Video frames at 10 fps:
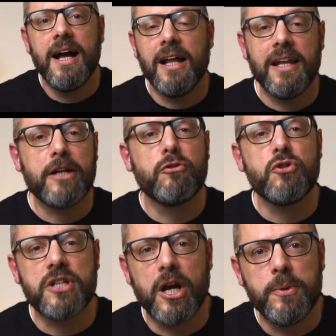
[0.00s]
I'd like to
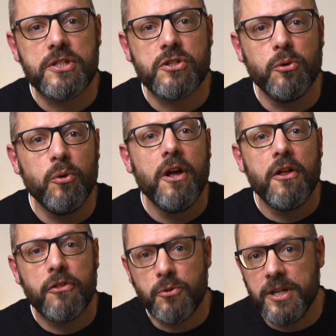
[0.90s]
share with you
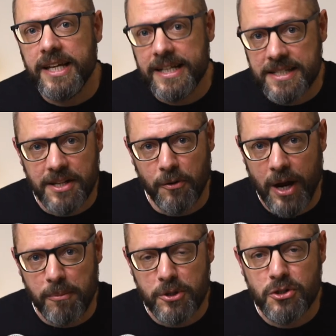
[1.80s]
three
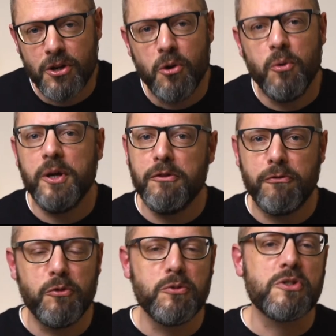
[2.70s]
Instagrammers who
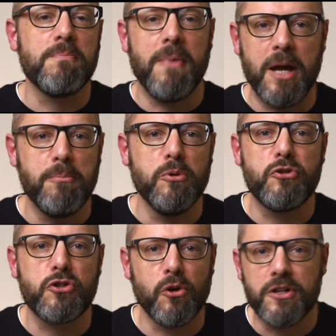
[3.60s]
influenced my book
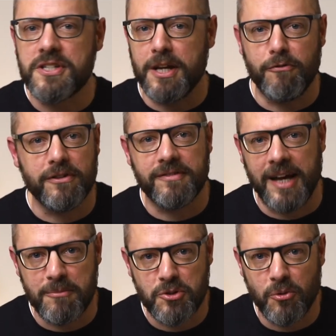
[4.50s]
choice several
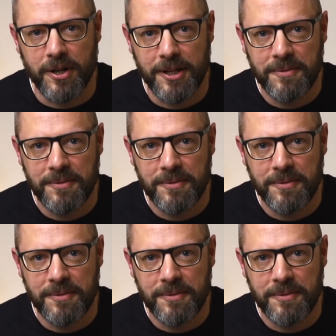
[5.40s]
times already.